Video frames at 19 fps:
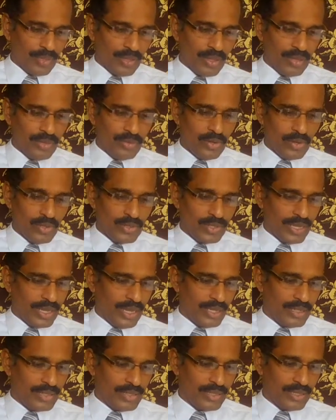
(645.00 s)
Those
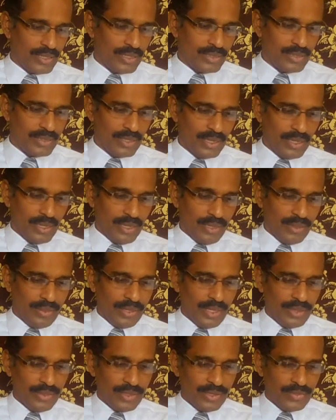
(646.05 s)
cases,
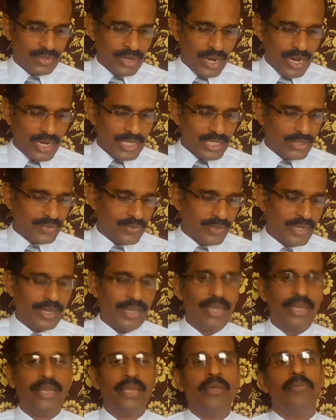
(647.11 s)
then the
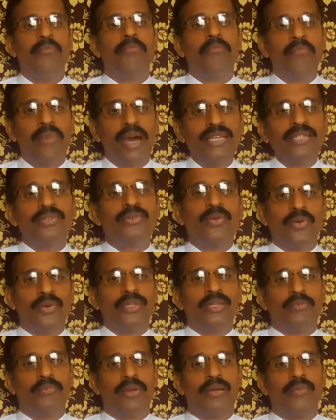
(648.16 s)
transferee must hold
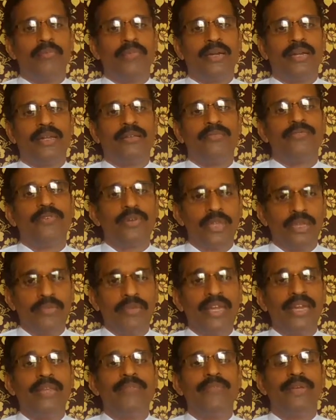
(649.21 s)
the property for the
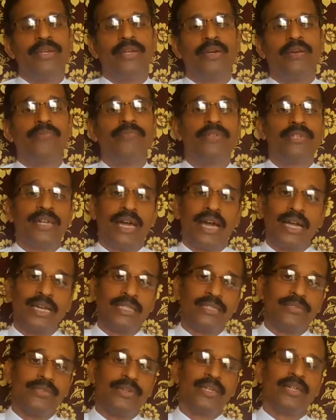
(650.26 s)
benefit of
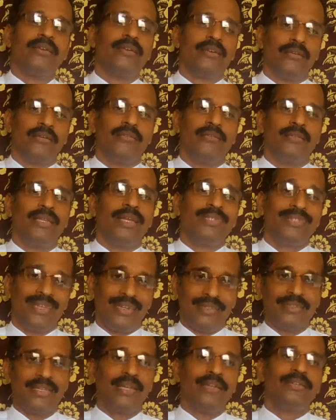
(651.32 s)
transferor. That's a
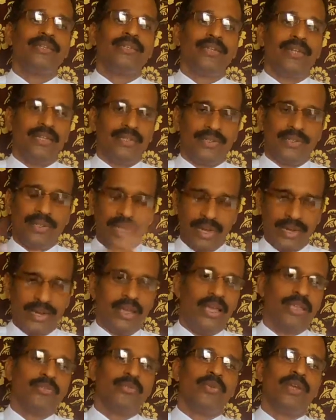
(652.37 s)
resulting trust, then
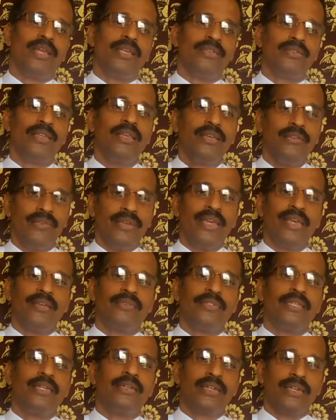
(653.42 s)
as well as we have
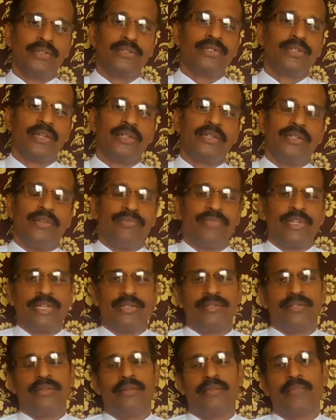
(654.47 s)
seen constructive
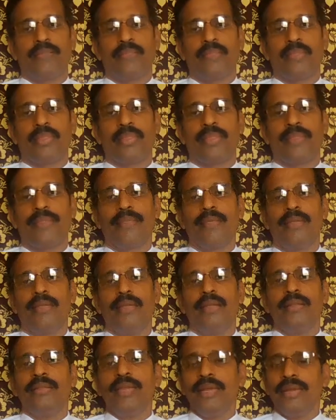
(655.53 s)
trust.
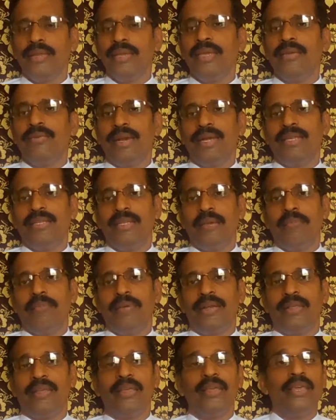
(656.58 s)
Then here what is
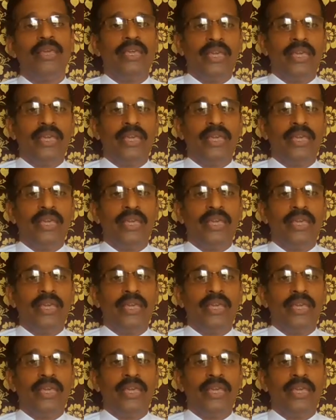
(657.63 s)
happening?